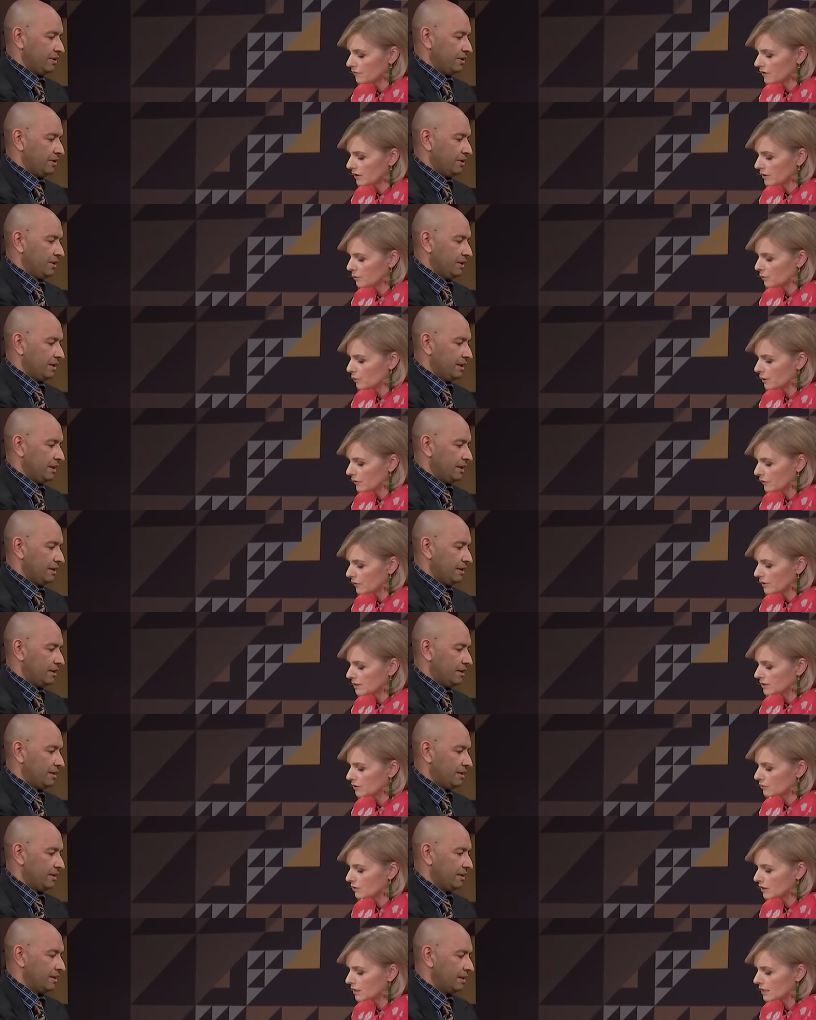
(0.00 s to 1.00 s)
Speaker 1: found the
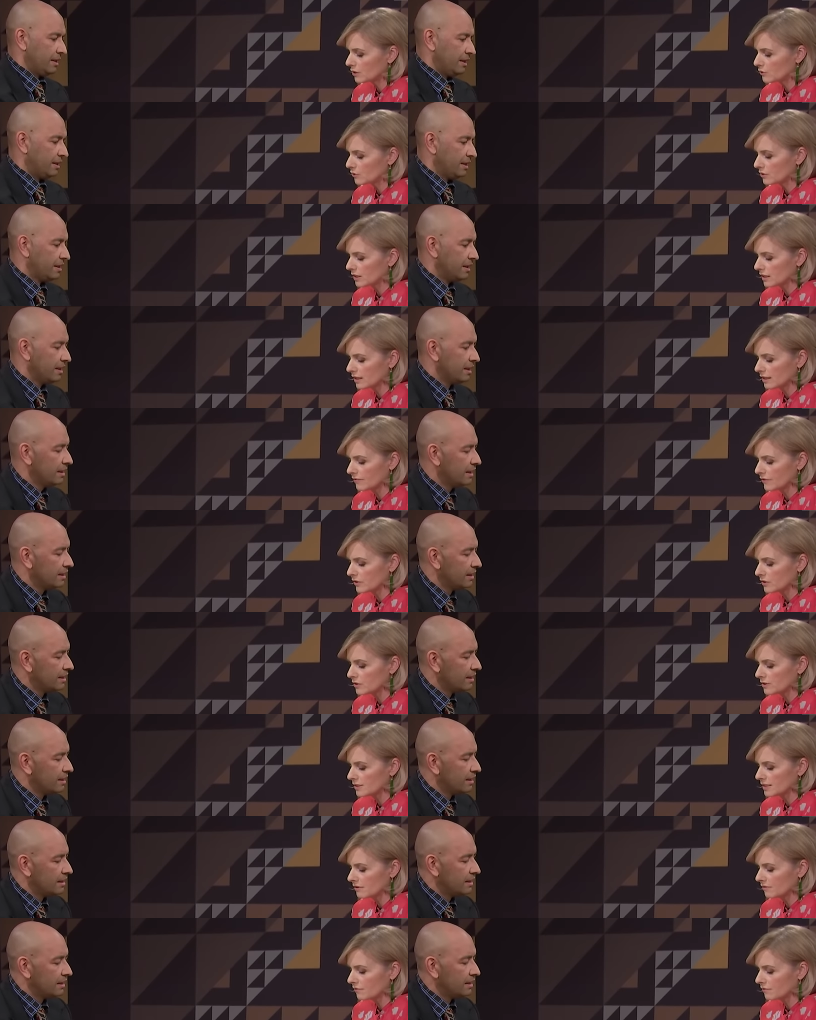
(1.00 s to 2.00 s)
wealthiest yeah. 311 New
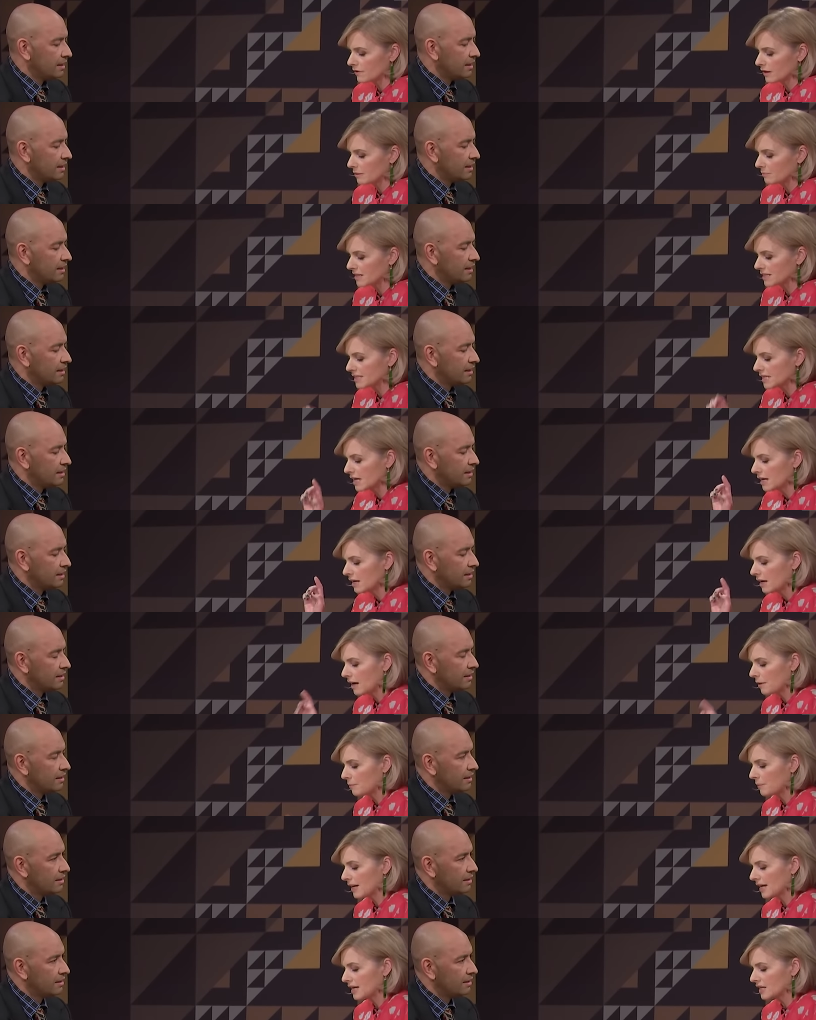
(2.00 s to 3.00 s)
Zealand families
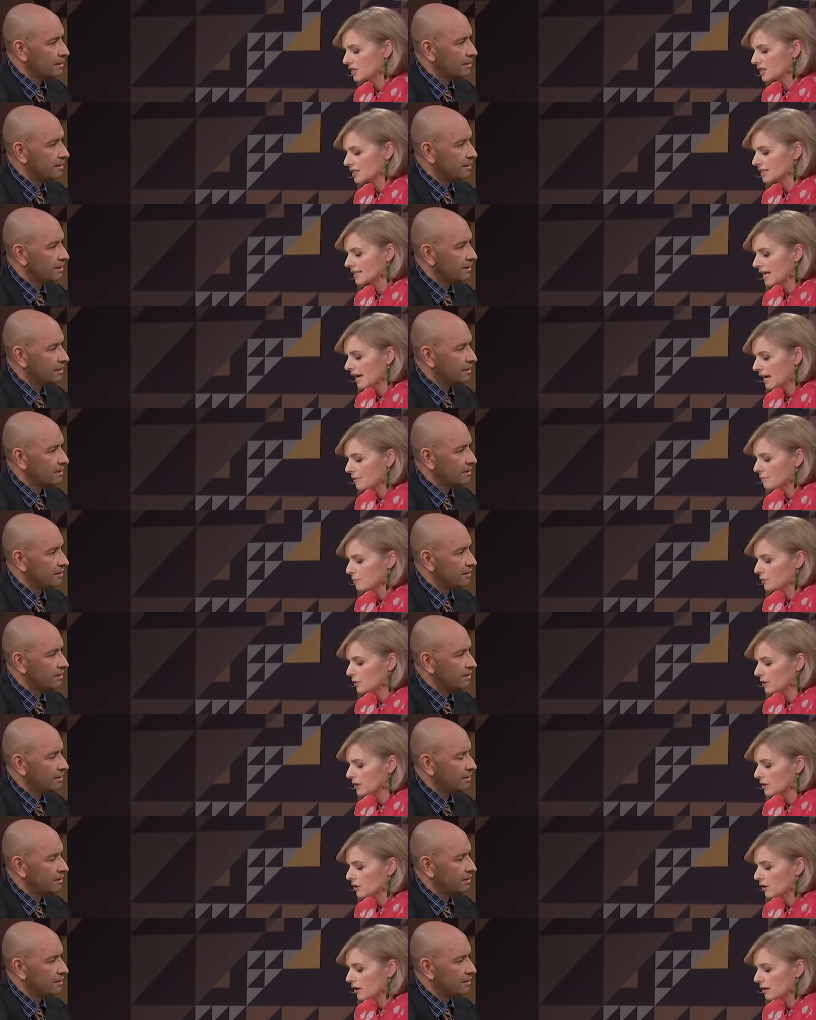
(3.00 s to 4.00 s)
are paying just
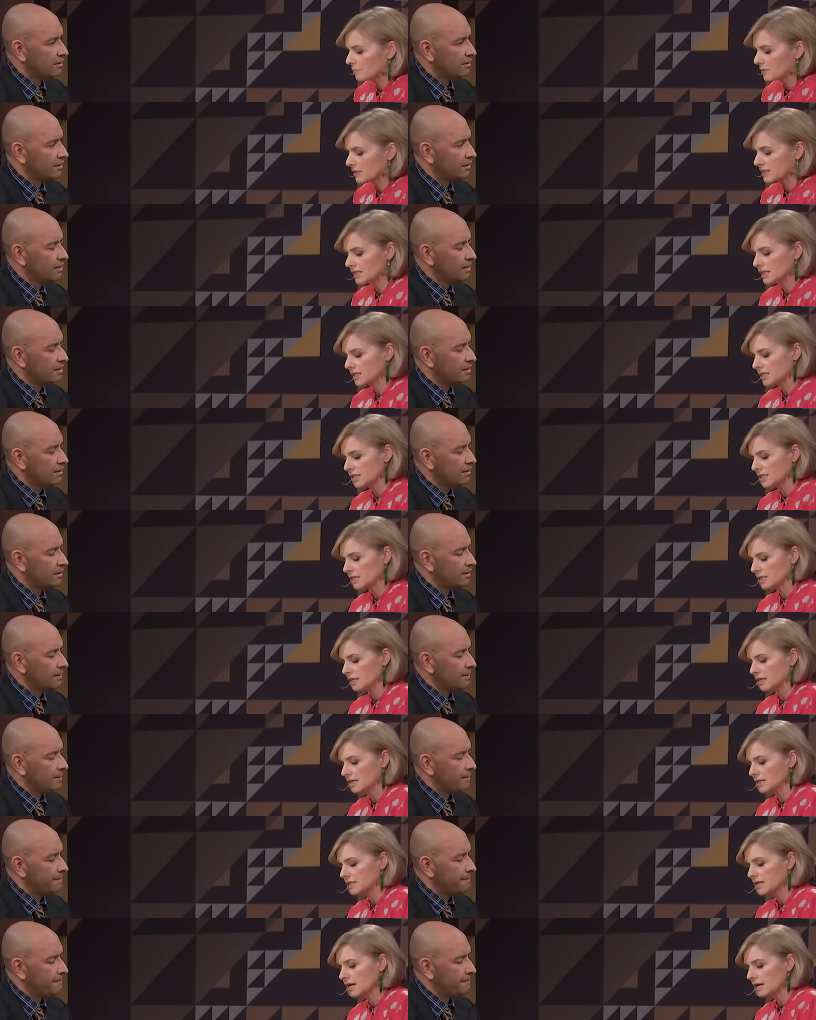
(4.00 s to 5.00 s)
8.9% in
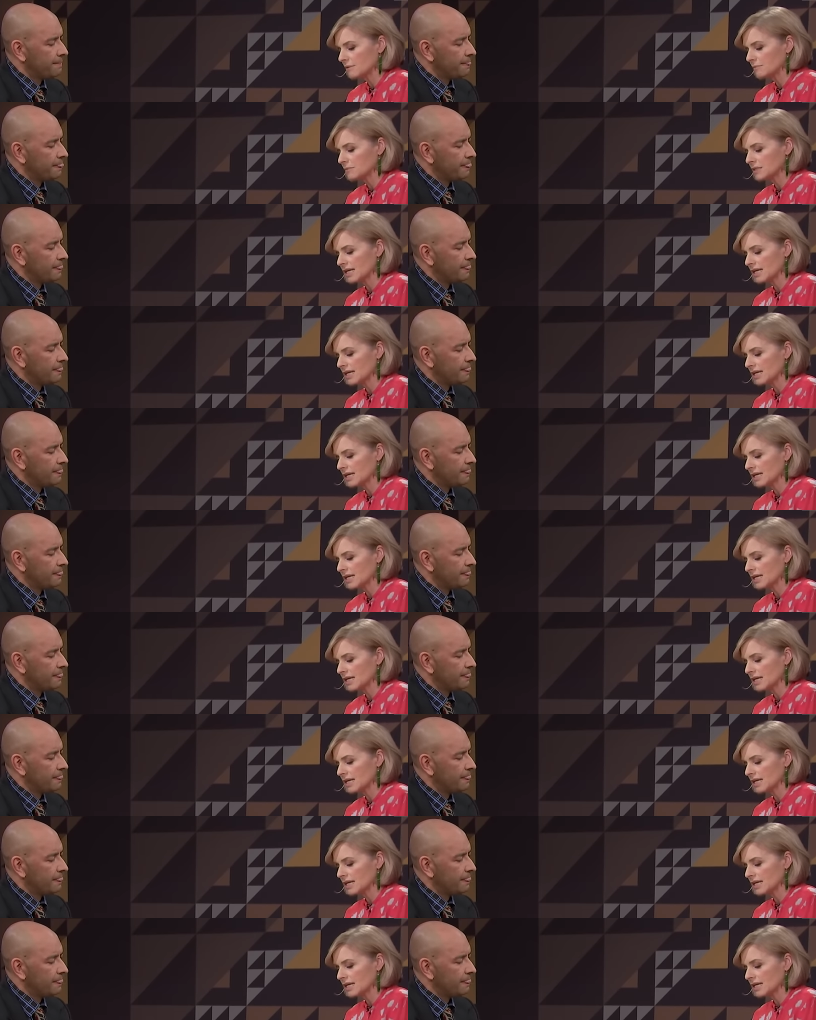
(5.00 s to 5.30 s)
income